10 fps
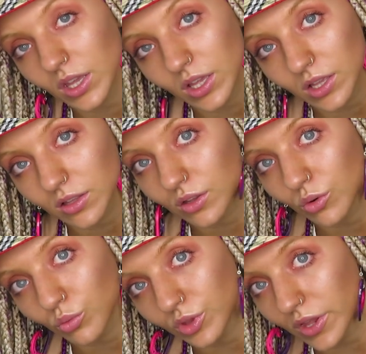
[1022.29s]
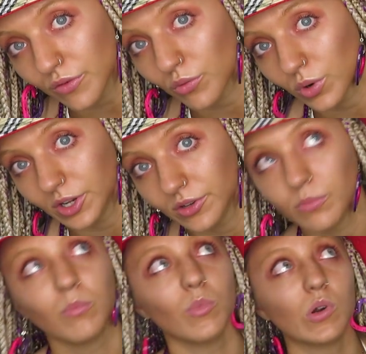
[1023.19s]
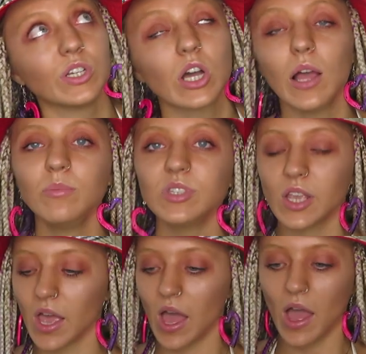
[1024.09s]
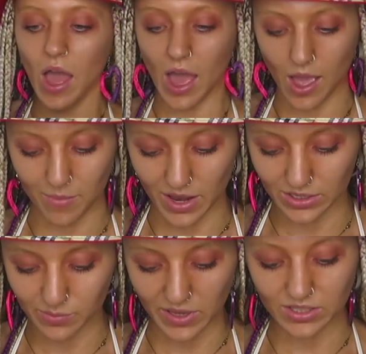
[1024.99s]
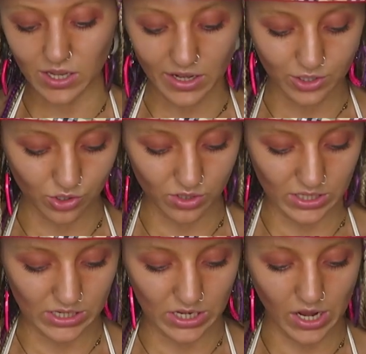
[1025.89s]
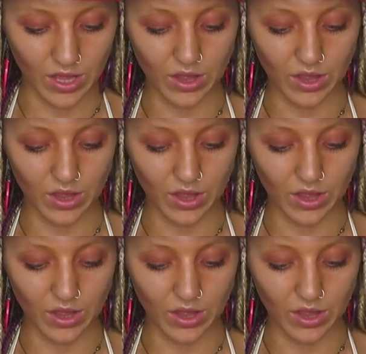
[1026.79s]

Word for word: the one that I've worn more times. Um, and it's basically just